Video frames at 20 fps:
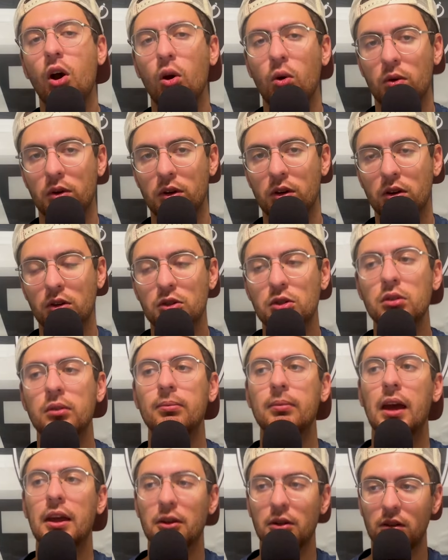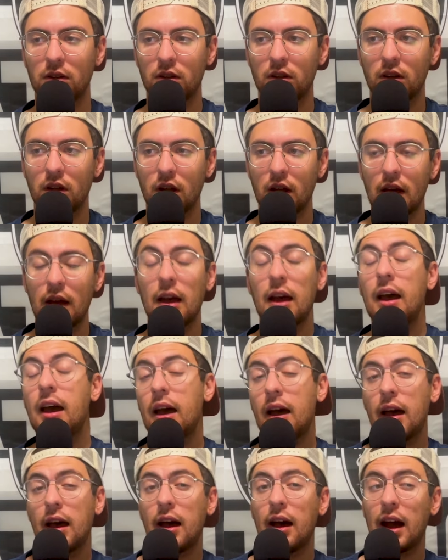owner to meddle.
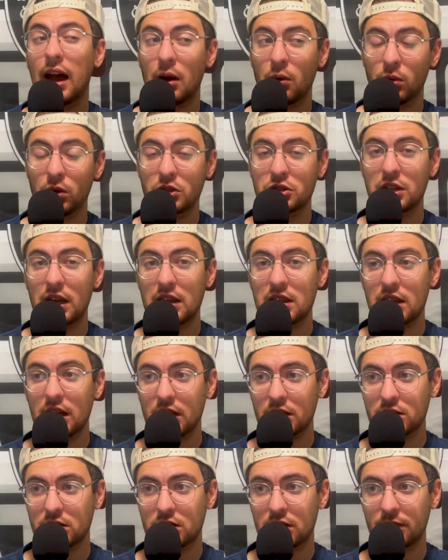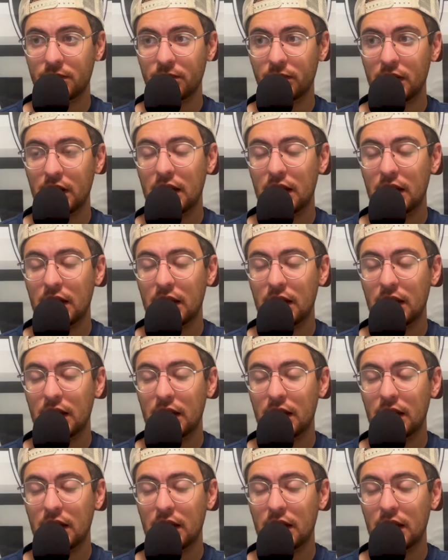I will say this.